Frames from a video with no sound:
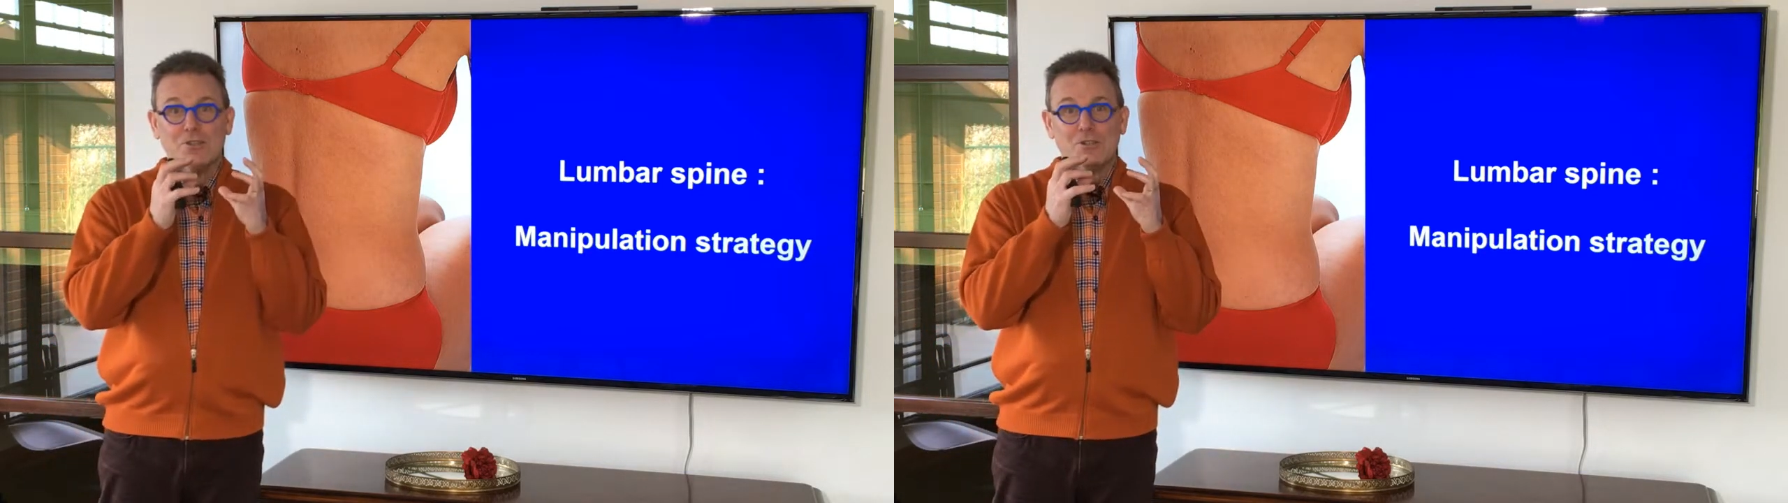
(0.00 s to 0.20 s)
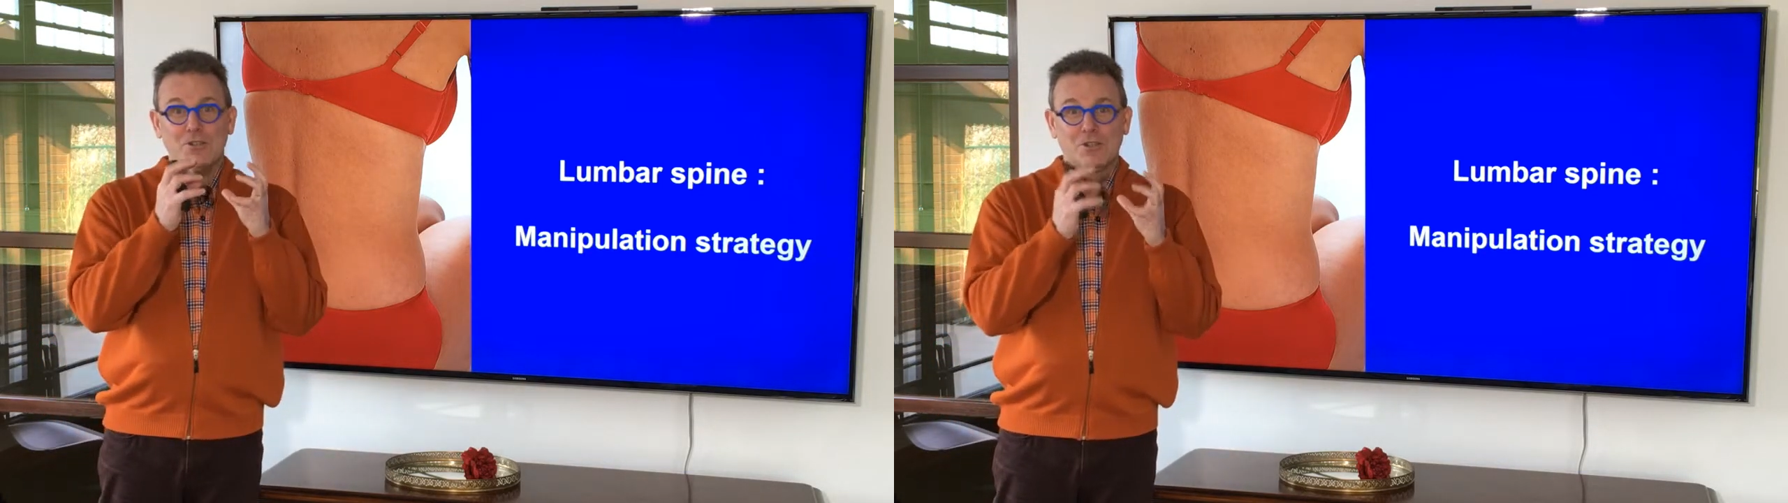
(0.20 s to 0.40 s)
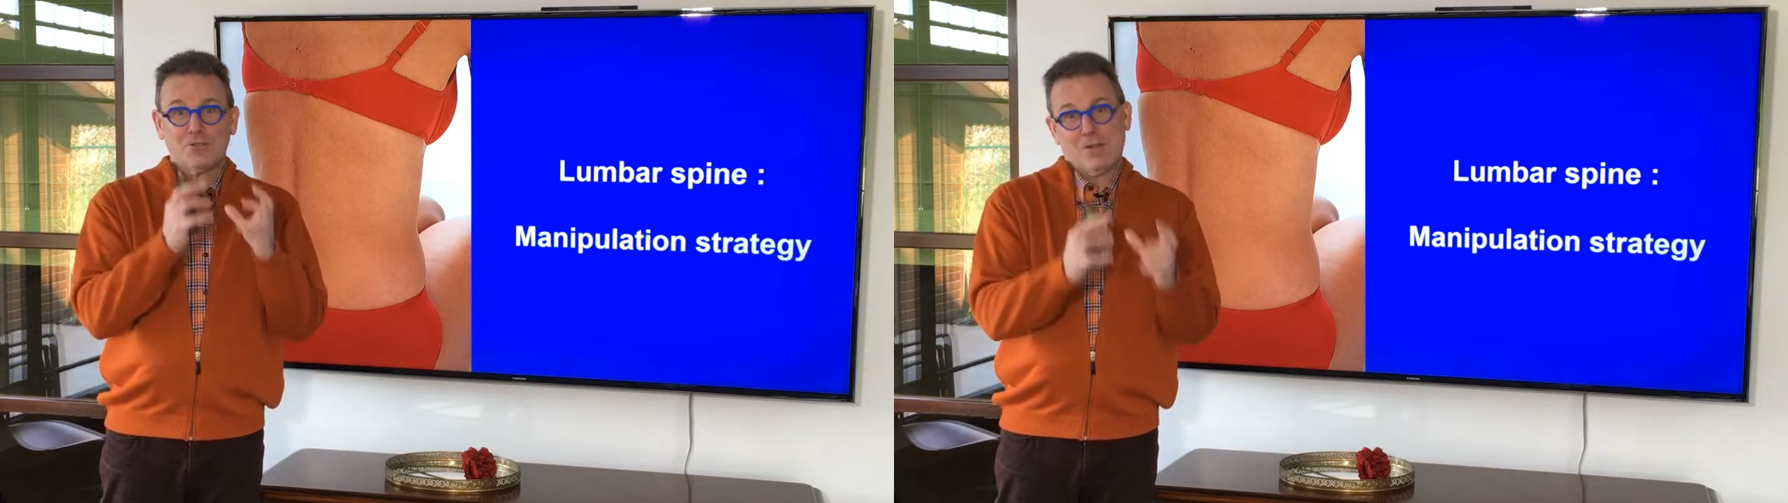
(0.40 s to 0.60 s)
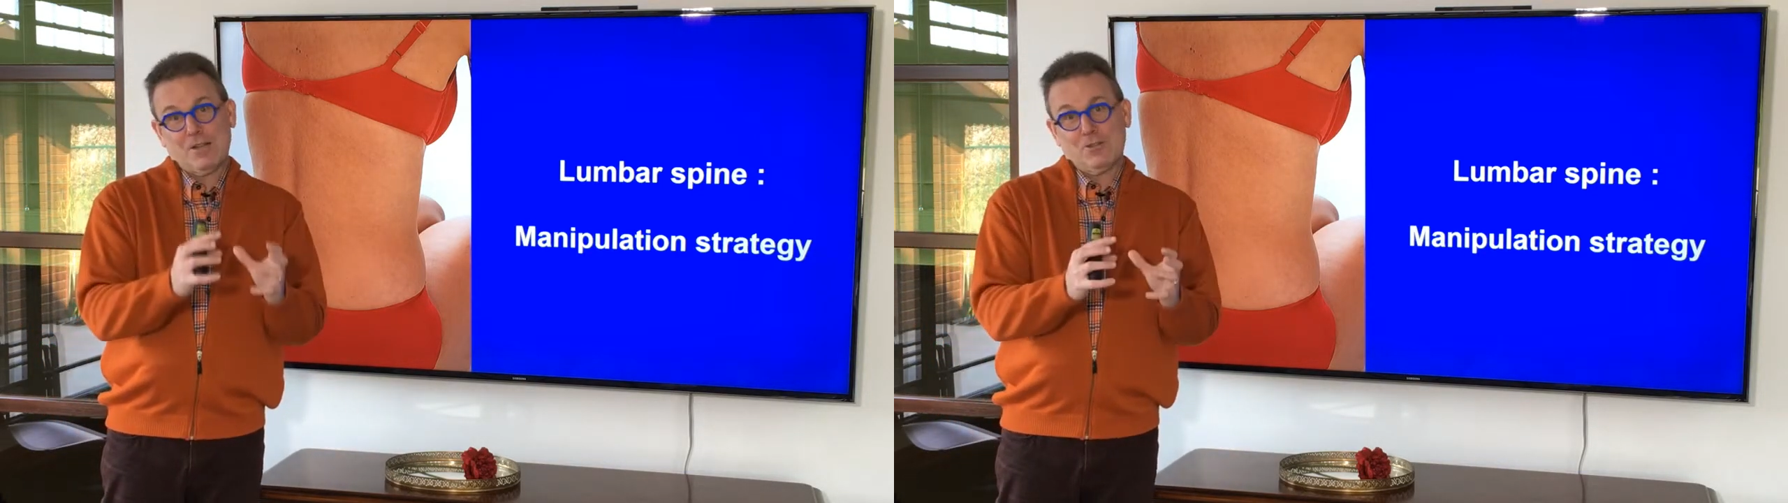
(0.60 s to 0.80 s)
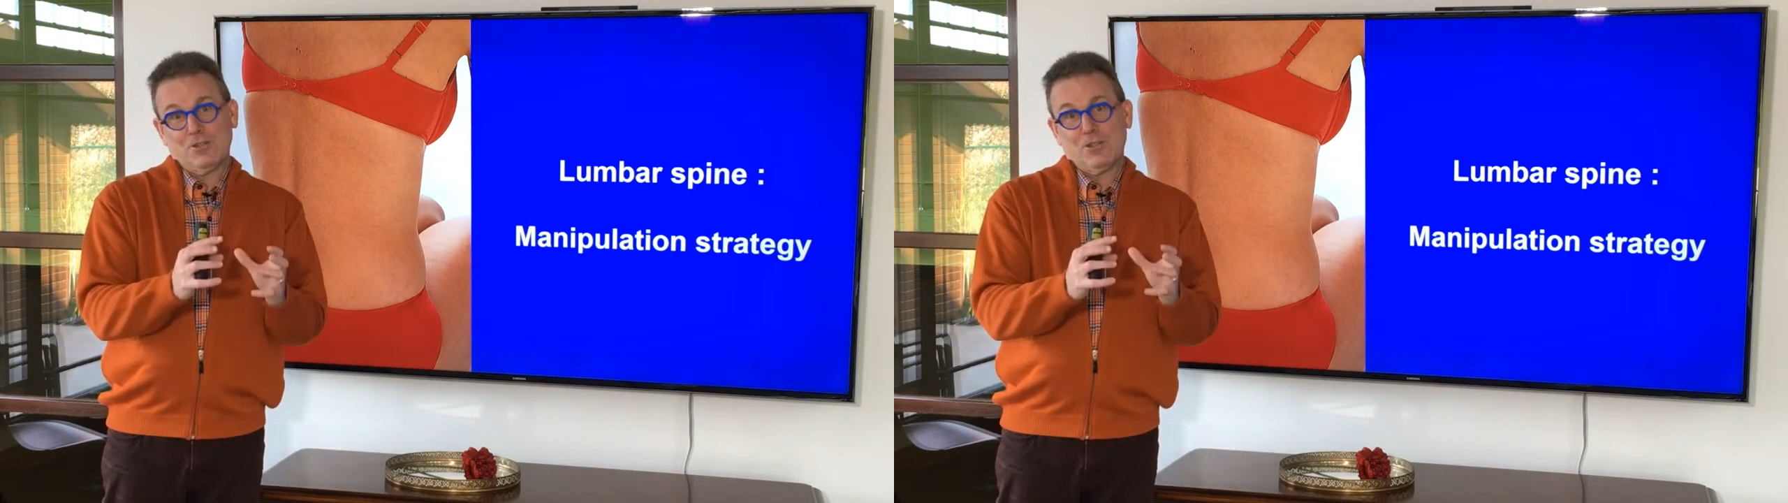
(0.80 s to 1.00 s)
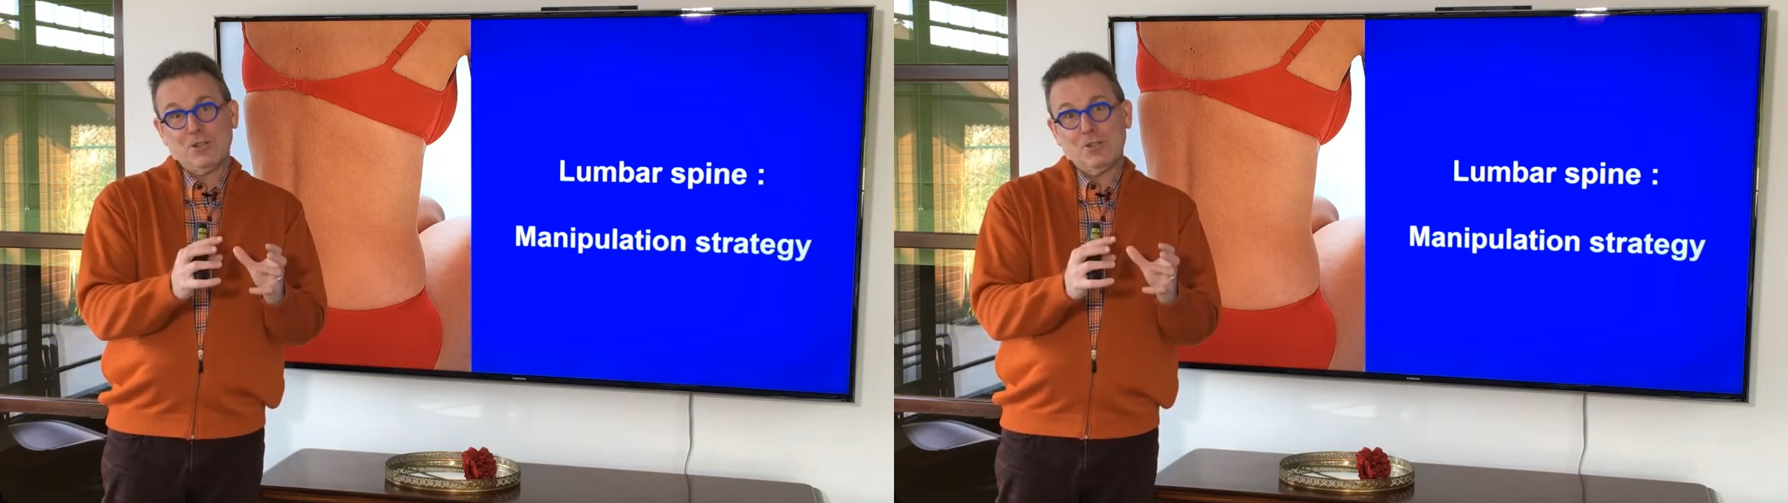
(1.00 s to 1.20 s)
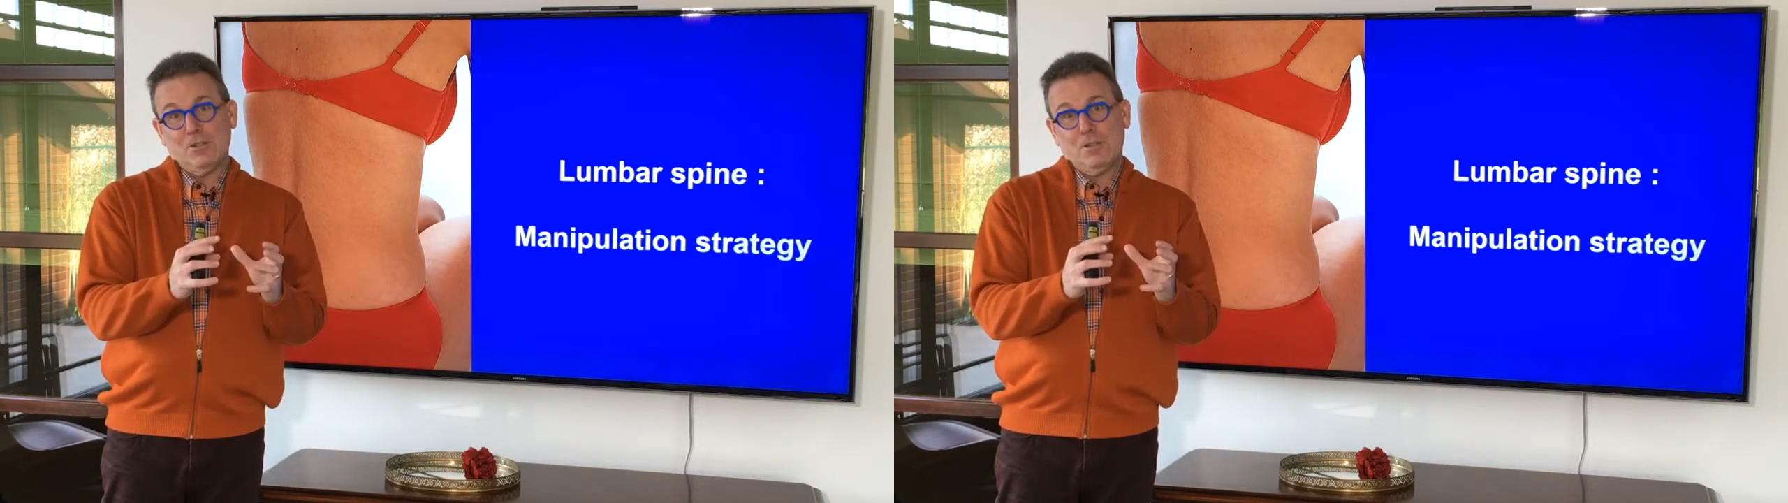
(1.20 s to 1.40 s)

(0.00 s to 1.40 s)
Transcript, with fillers: strategy